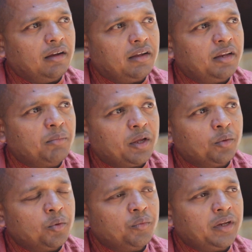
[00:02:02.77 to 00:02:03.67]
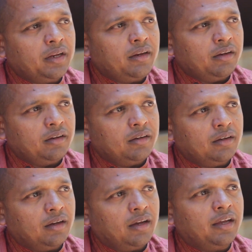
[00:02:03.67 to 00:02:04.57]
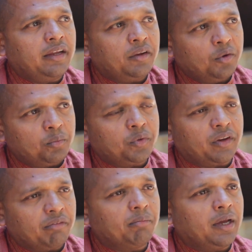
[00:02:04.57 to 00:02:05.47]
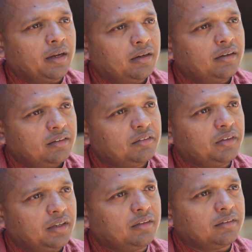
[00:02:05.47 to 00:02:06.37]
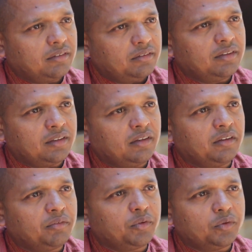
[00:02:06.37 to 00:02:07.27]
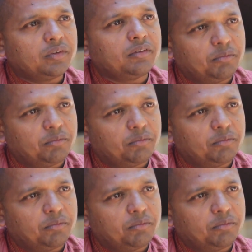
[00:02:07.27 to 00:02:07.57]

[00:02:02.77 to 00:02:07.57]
in my own way, I hope to give back to nature in the near future.